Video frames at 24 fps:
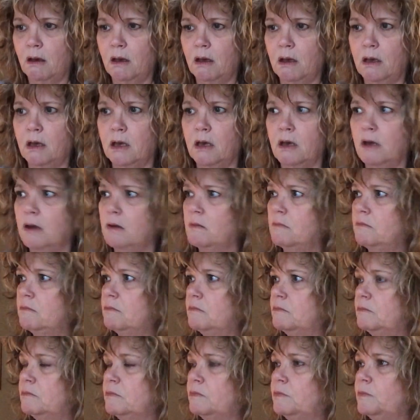
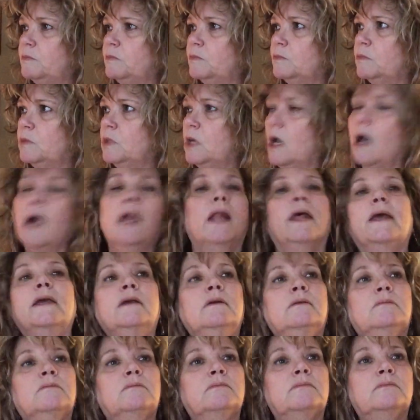Um, golly,
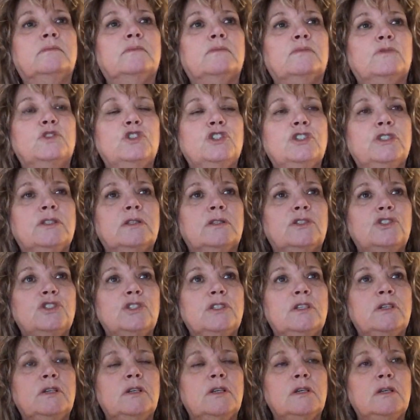
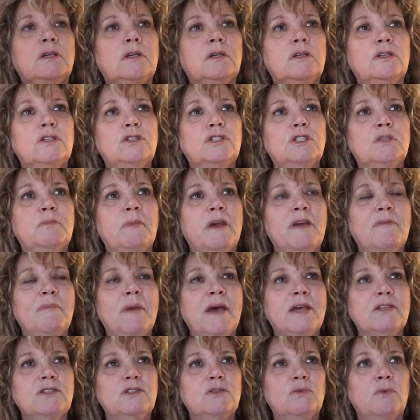she, she, may have
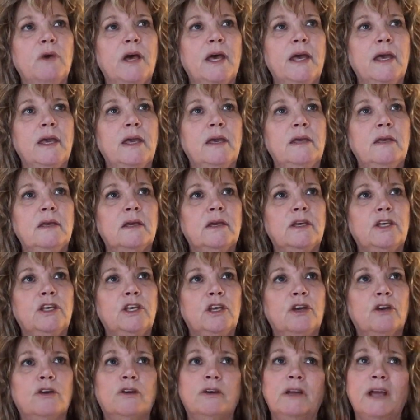passed away a
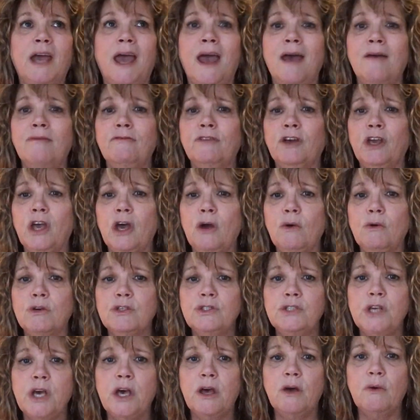year and a half ago or
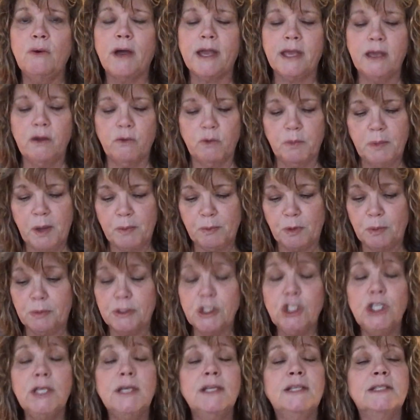so. I can't remember,
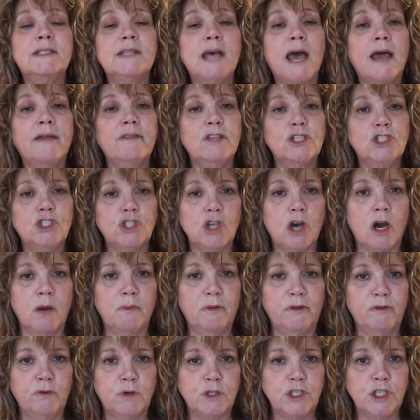but she had designed this
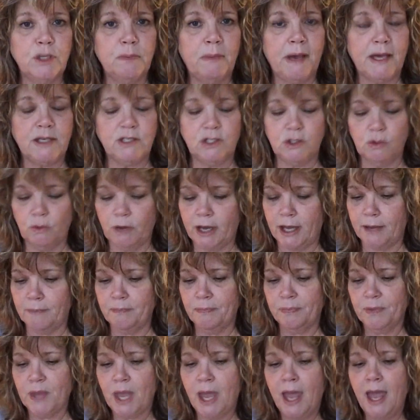chart before she passed away.
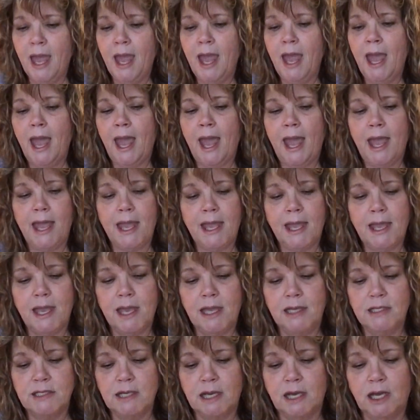
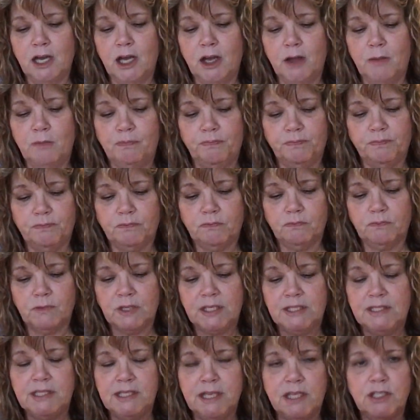And um,
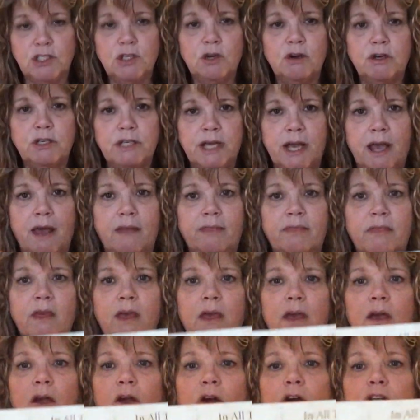since her death,
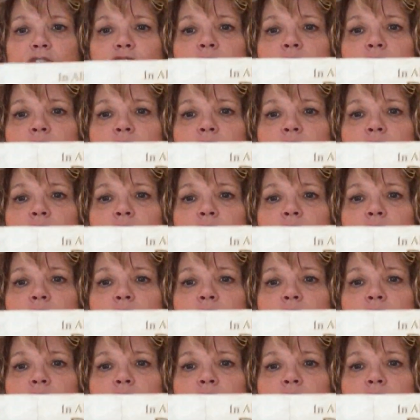her